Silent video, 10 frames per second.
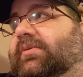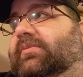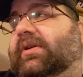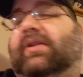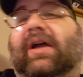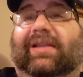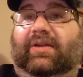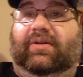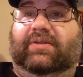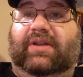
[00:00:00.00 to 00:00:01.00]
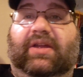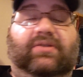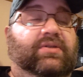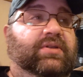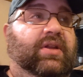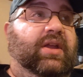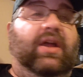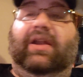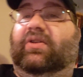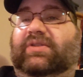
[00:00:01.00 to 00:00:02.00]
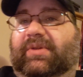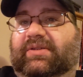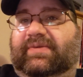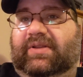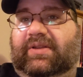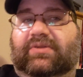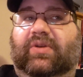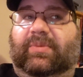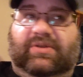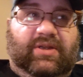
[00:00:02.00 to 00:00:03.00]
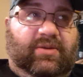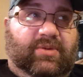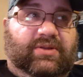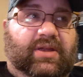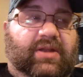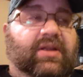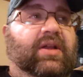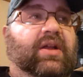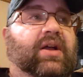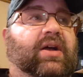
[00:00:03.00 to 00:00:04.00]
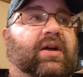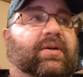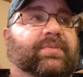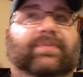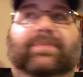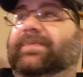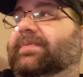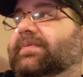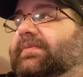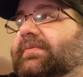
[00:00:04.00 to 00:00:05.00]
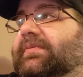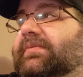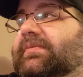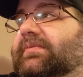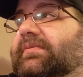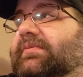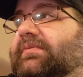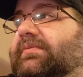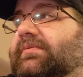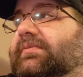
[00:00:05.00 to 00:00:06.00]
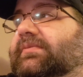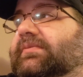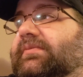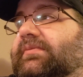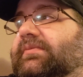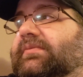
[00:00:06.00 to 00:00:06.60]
Mm-hmm. But I like her as an actress. I know she plays a villain, so I'm excited about that. She's not a bad actress. She just looks fun.